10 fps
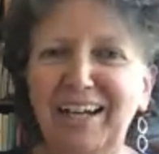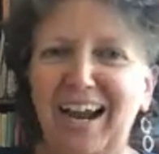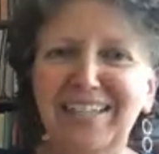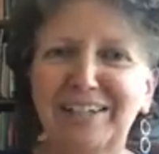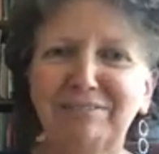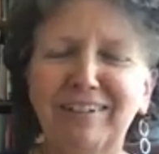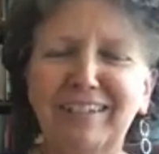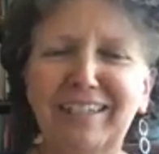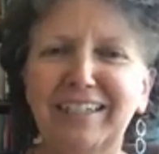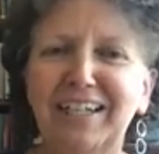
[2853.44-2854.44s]
And I
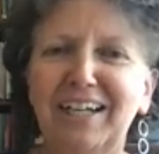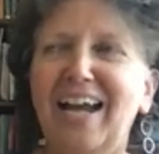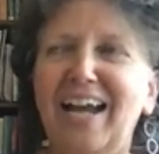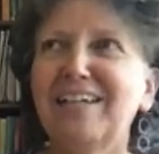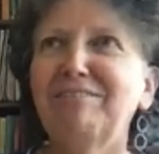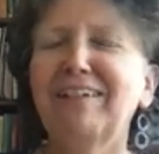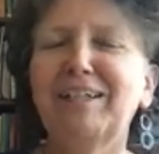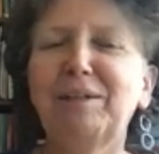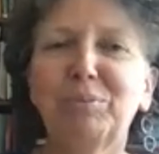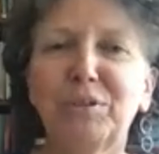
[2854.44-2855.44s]

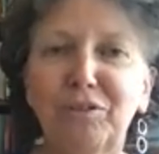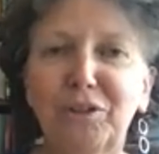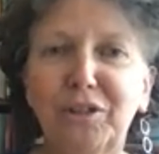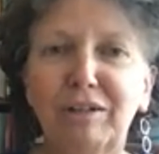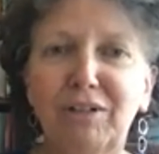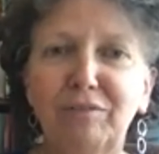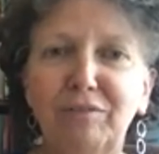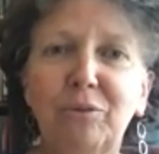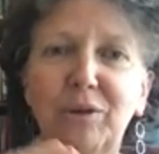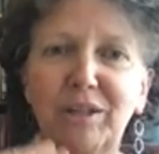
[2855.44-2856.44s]
definitely prefer
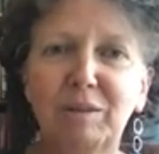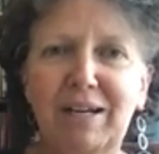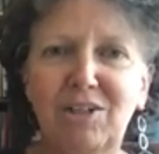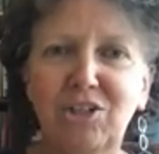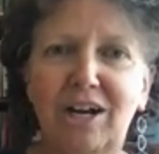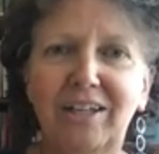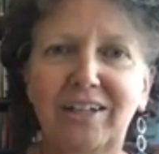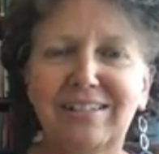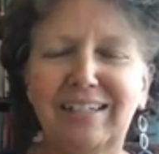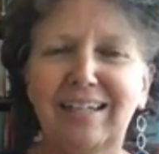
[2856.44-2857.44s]
evolving with my
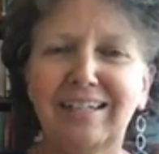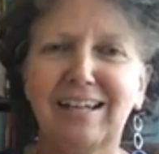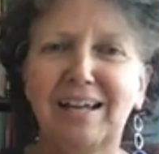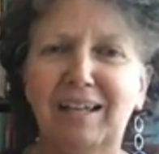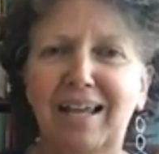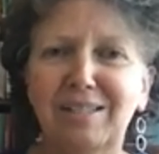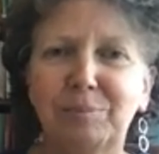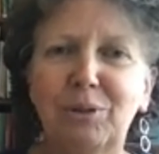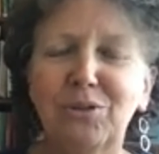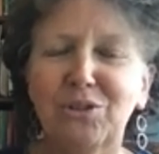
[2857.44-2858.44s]
child as
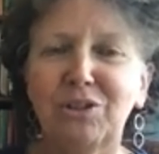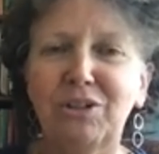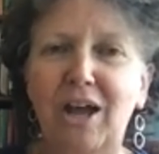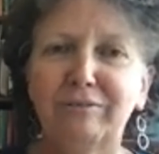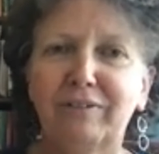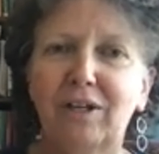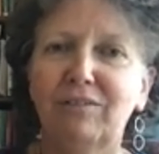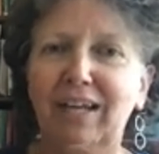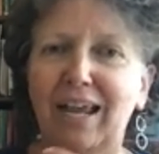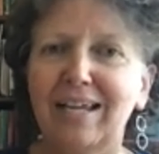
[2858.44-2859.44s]
opposed to not
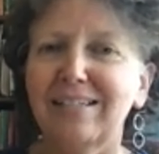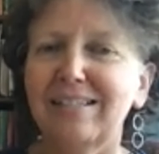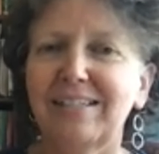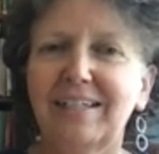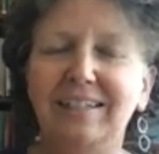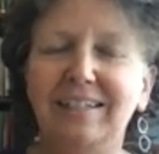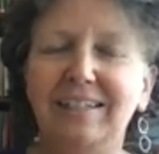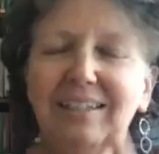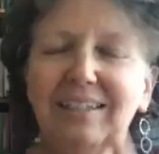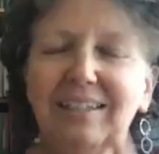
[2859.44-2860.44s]
evolving as
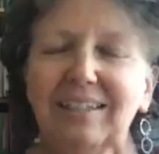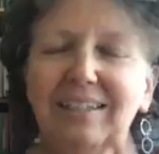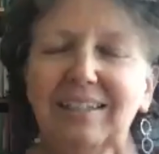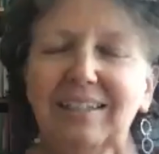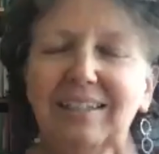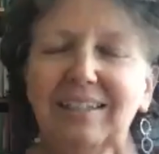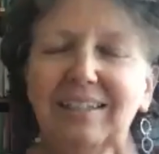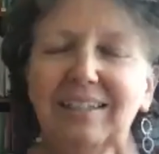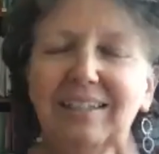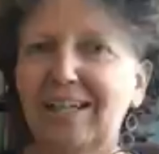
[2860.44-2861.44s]

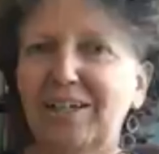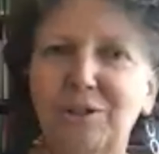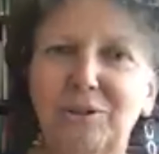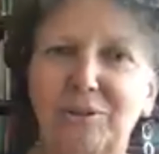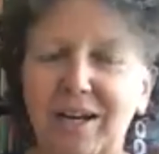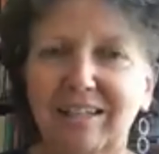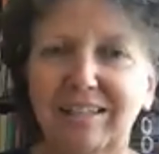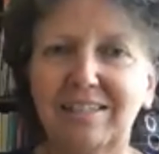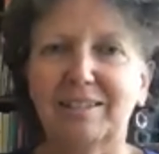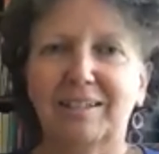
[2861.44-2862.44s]
they grow
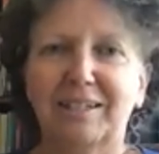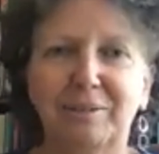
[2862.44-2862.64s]
and